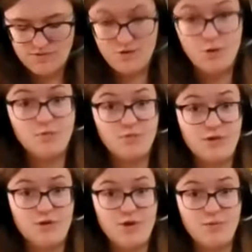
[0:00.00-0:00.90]
and
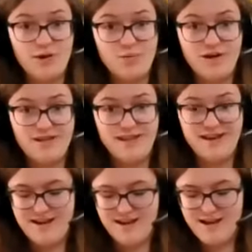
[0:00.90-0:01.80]
hopefully you're not wearing white
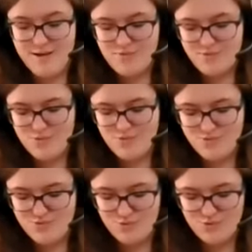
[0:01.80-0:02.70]
like I am if you
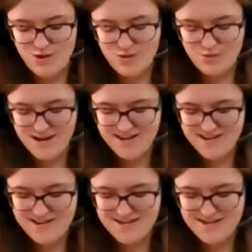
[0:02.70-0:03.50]
used food coloring.